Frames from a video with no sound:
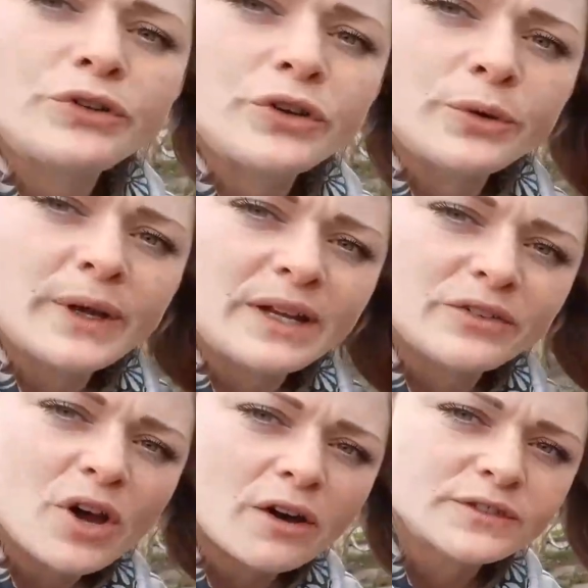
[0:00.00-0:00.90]
to do
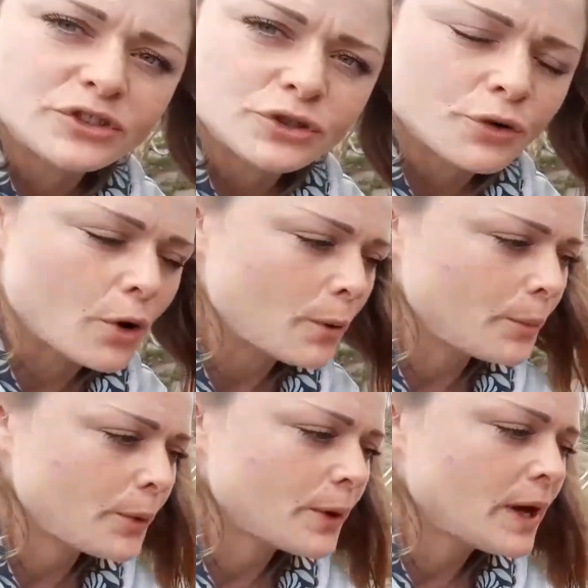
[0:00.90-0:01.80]
is harvest your crop
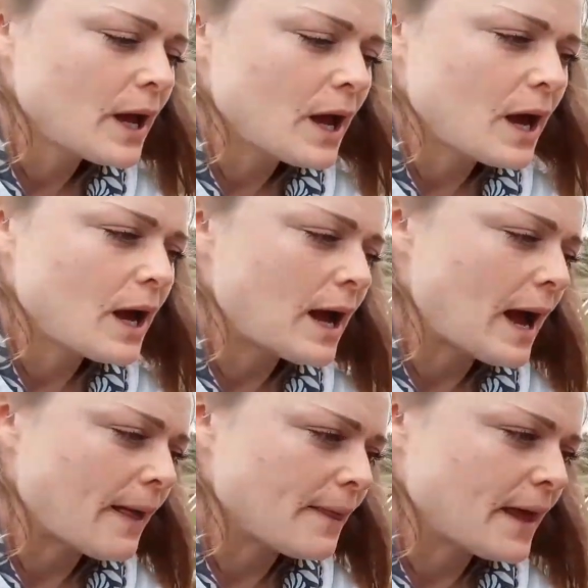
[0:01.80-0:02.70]

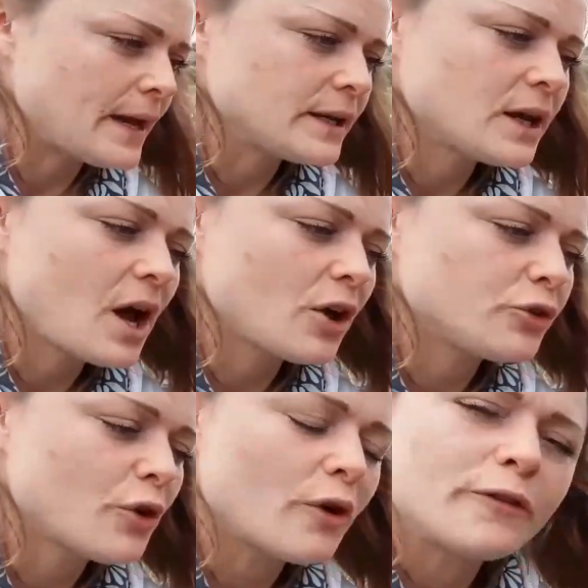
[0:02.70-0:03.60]
and then
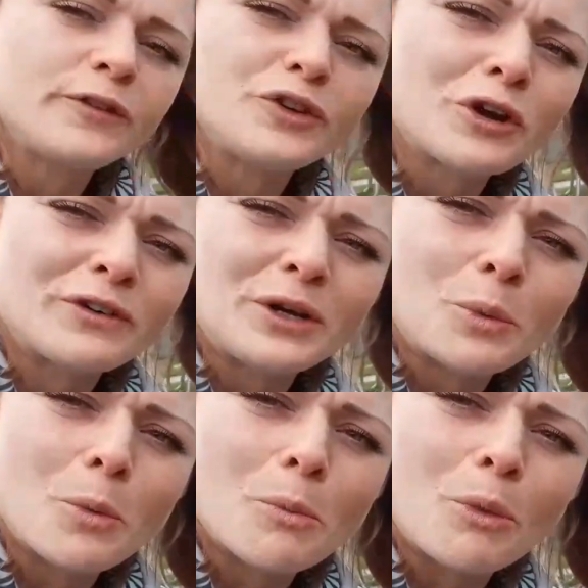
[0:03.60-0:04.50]
cut off. You don't really
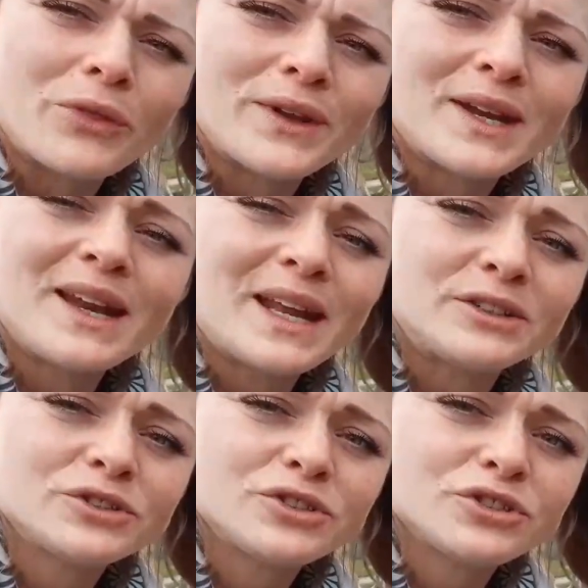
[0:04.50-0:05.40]
want more than an
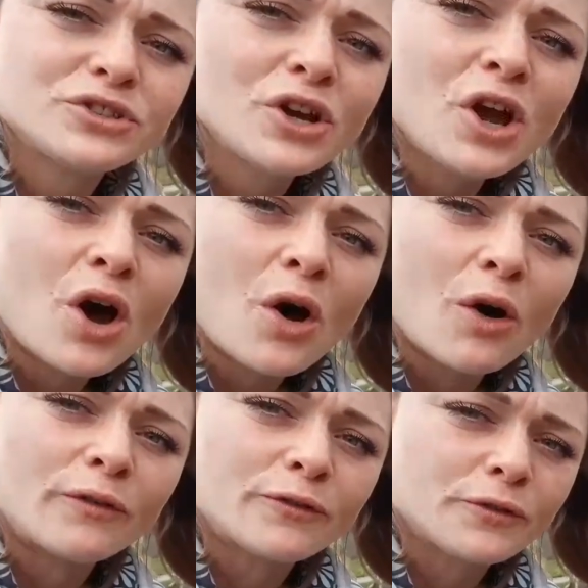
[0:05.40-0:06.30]
inch
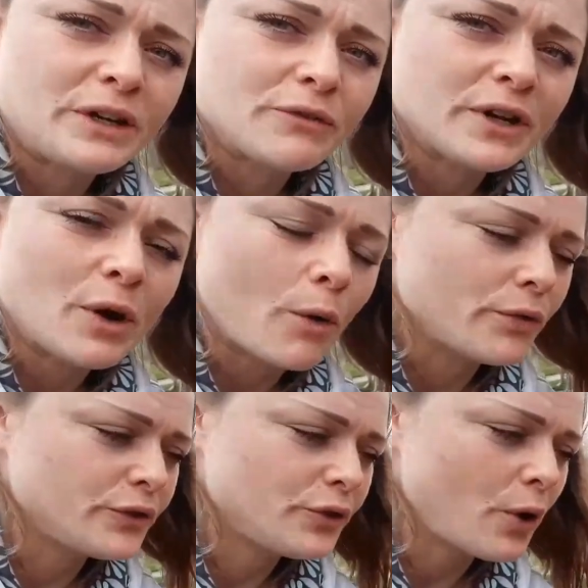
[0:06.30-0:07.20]
of greenery
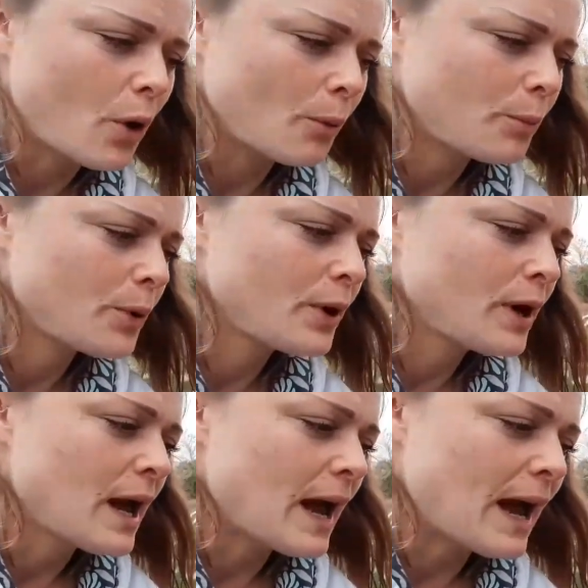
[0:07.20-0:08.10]
on the top,
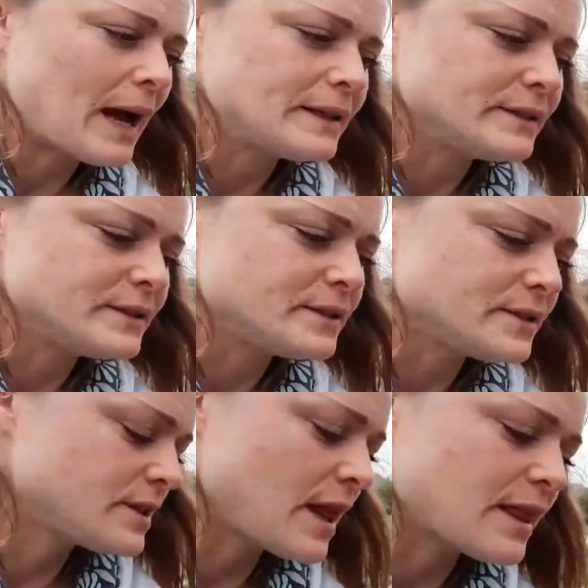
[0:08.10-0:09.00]
and
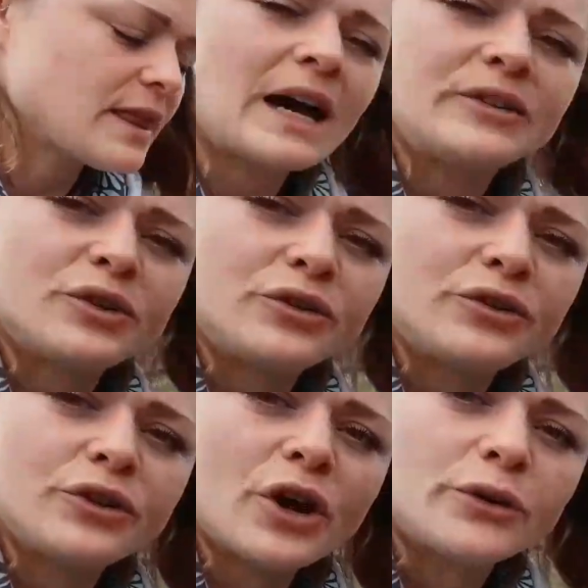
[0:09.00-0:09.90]
that is good
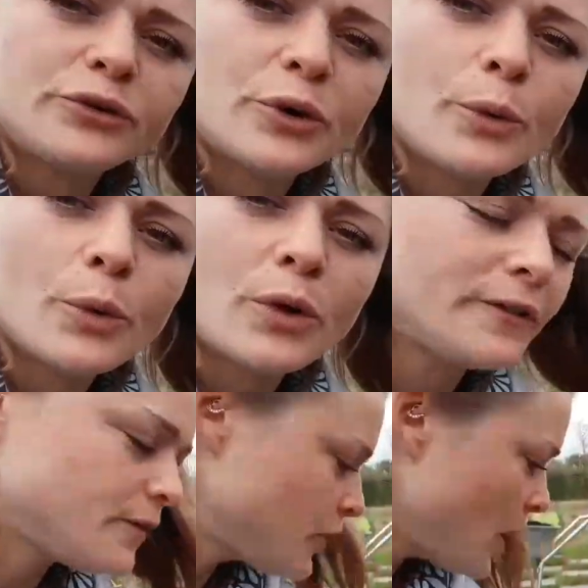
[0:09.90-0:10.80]
to go. So all
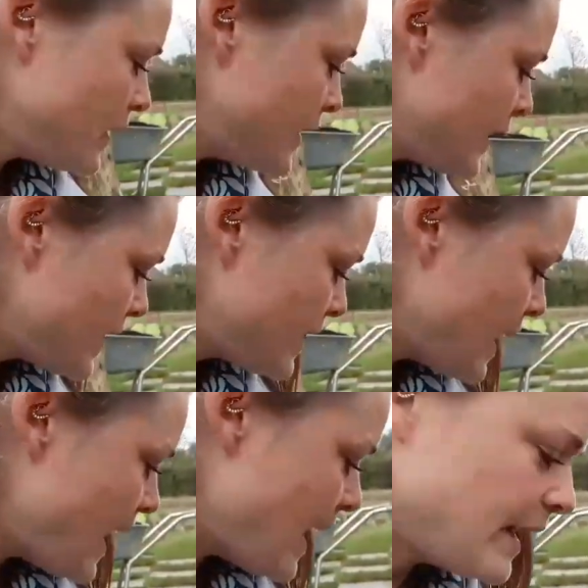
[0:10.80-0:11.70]
I've done
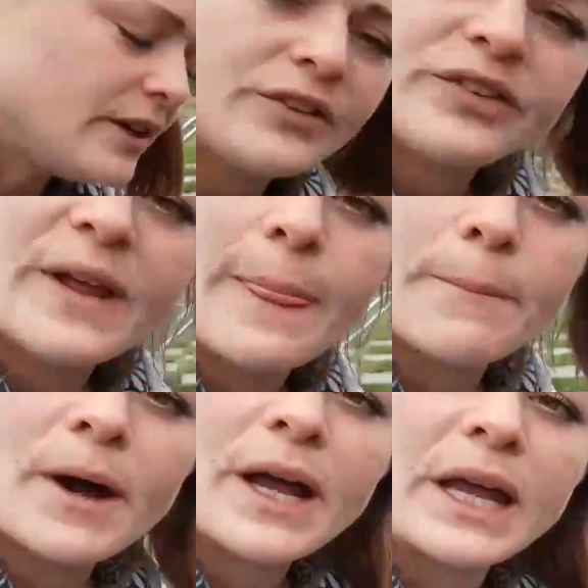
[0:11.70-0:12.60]
there is, in the
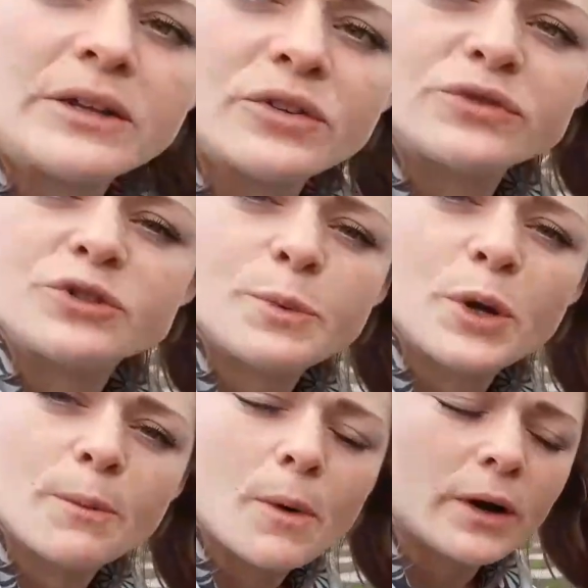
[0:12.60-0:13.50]
buckets, I've just
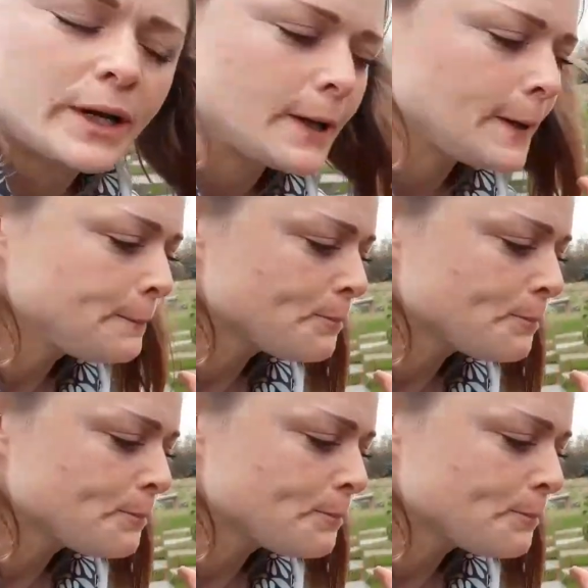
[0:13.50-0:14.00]
put my